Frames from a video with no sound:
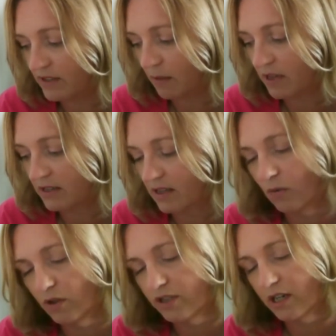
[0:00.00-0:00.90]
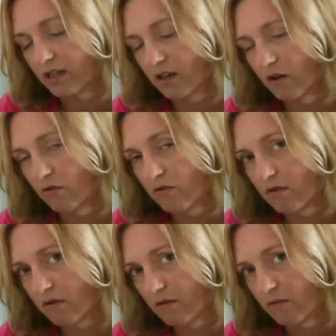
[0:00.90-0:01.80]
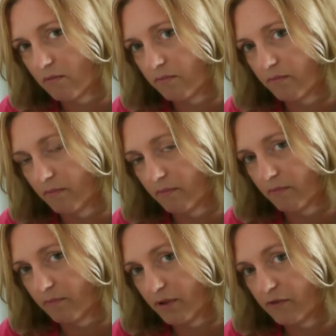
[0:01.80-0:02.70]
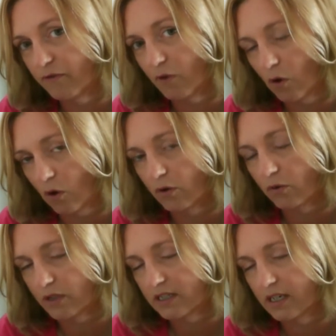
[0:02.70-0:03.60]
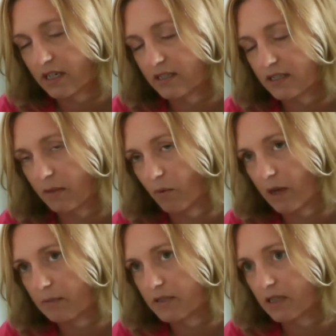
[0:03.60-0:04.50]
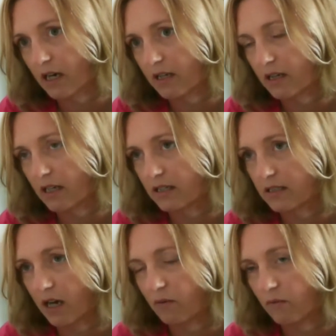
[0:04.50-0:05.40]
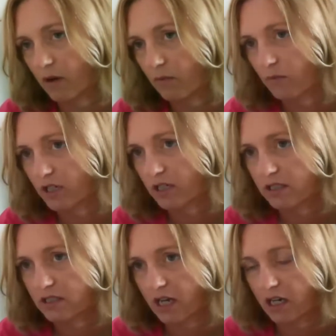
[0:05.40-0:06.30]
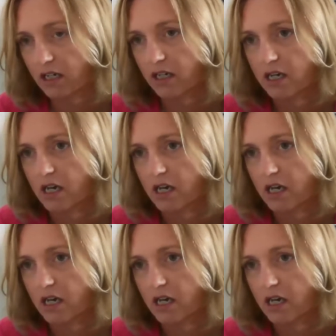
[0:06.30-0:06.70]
are some things I wish I'd known before we set up our website, things that I wish I'd done.